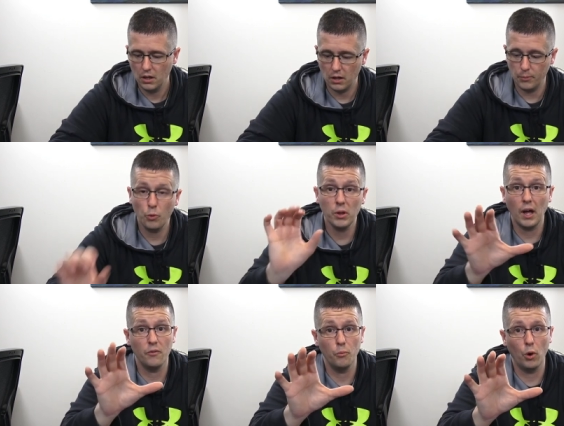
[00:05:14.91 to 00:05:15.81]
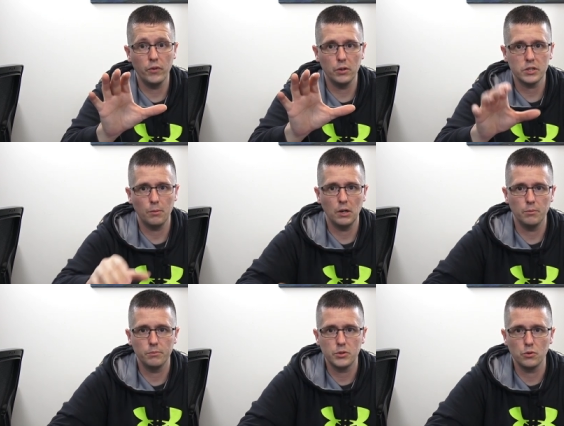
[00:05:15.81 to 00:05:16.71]
um, there'll be a lot of more videos coming
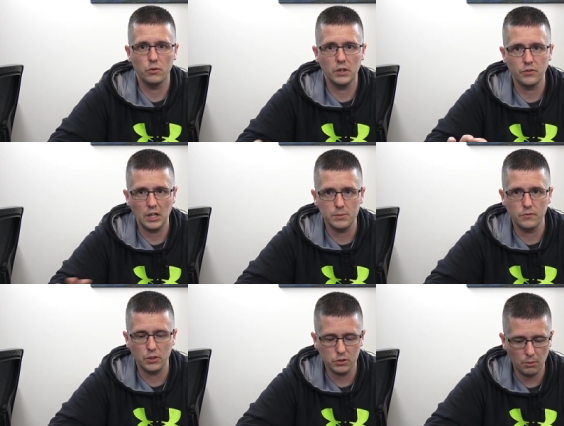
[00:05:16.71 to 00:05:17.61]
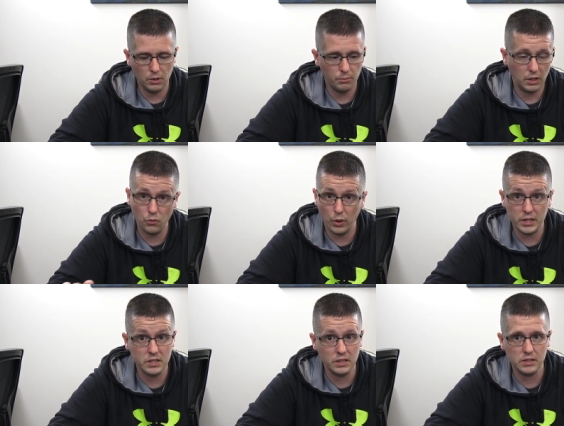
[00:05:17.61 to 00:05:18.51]
up too, different types of videos coming up,
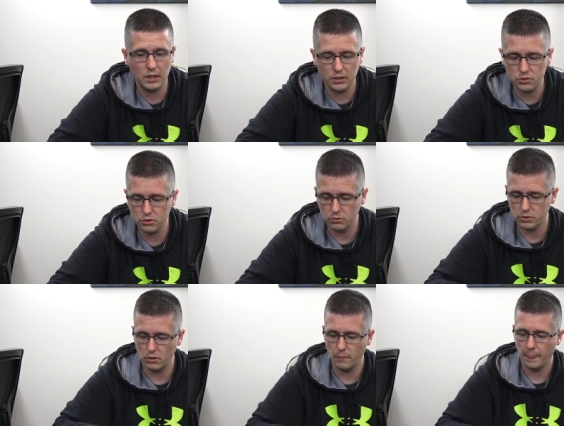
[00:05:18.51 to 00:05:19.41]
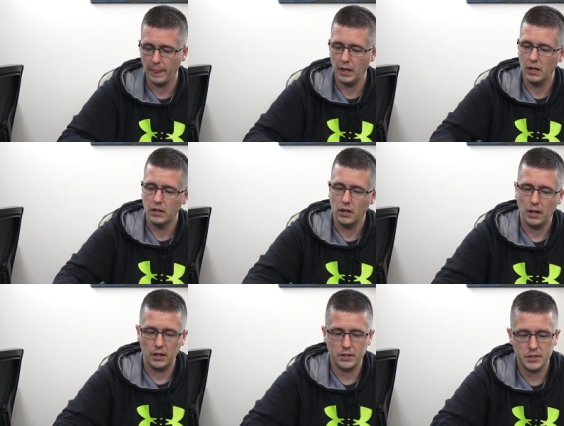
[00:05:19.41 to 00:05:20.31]
giveaways, things of that nature too. So
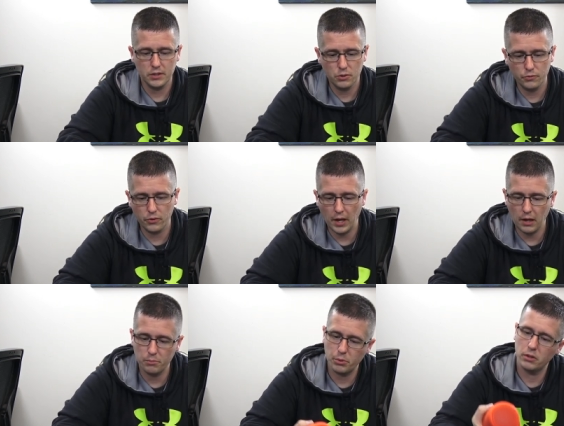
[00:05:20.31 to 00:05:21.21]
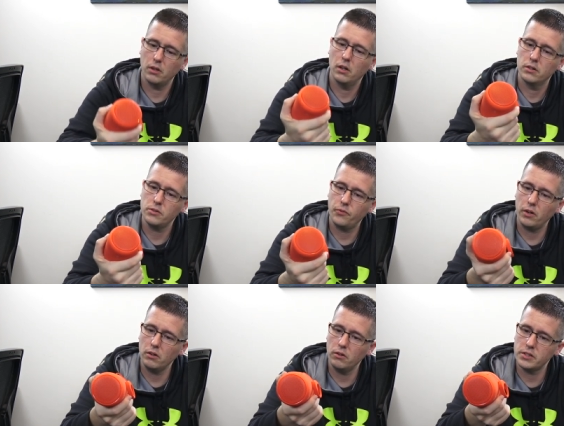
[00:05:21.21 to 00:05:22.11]
uh, stay tuned for that. But so
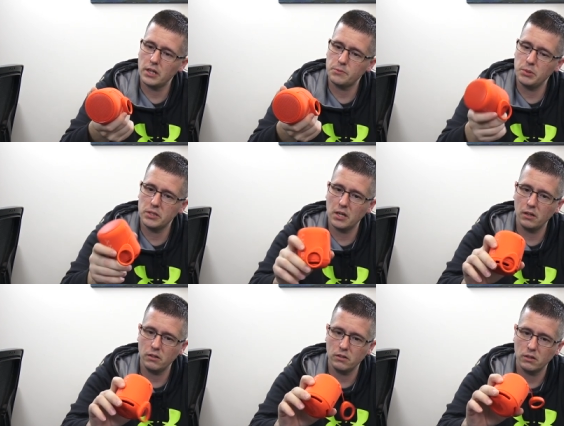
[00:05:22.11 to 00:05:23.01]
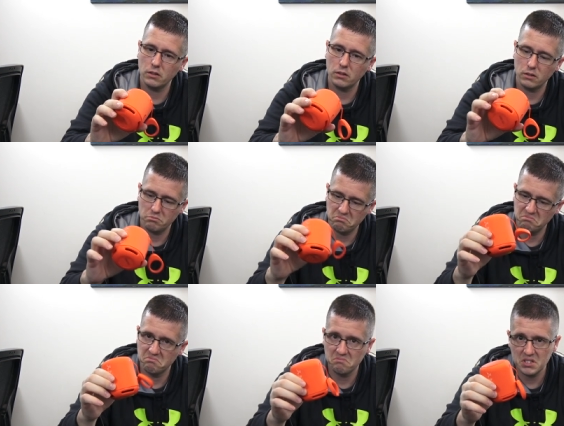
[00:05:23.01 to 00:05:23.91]
far, you know, this
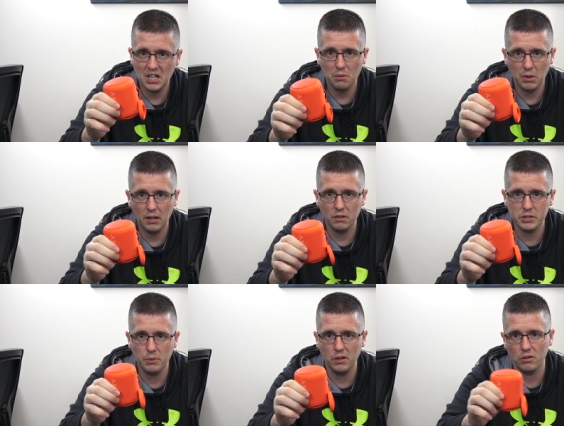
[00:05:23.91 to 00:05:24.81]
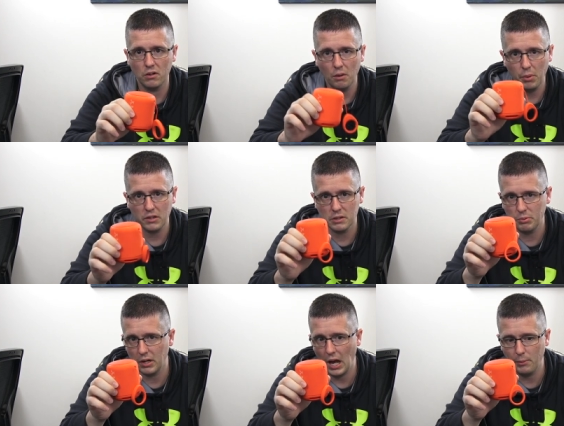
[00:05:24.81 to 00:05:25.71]
XB10, not a bad little speaker. I'm actually
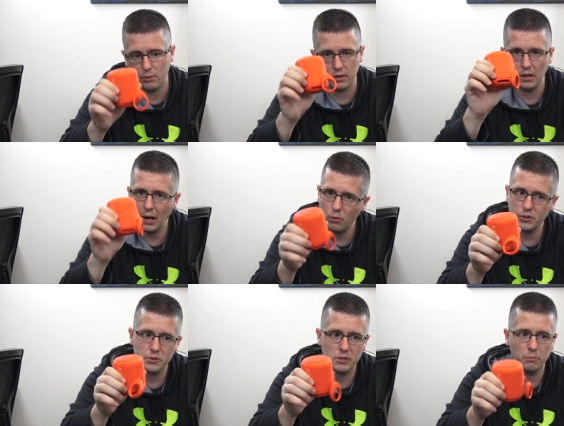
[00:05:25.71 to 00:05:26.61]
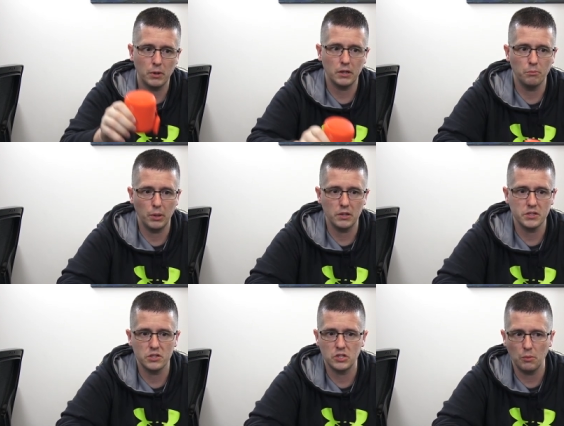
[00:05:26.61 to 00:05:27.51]
pretty happy with it. And I will do some uh,
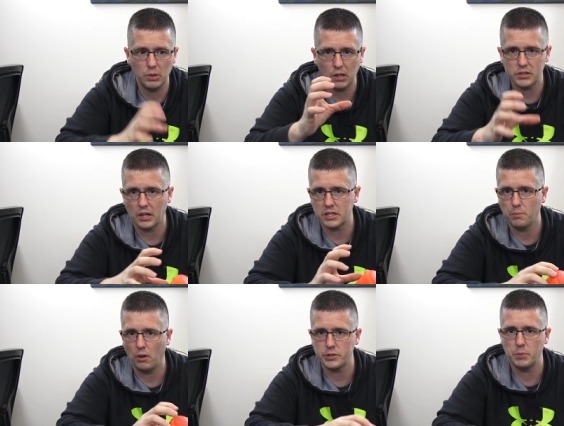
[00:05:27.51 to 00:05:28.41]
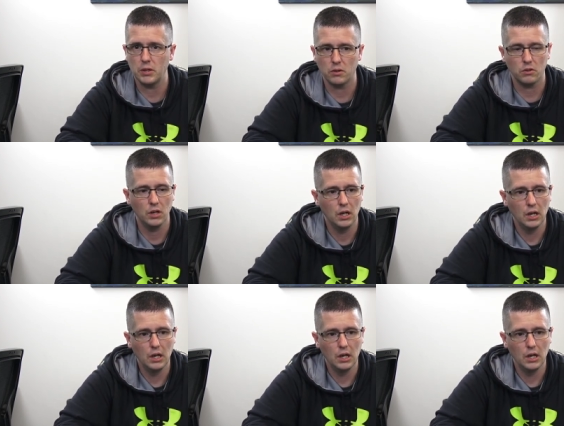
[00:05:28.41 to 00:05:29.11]
comparisons. JBL's got a small speaker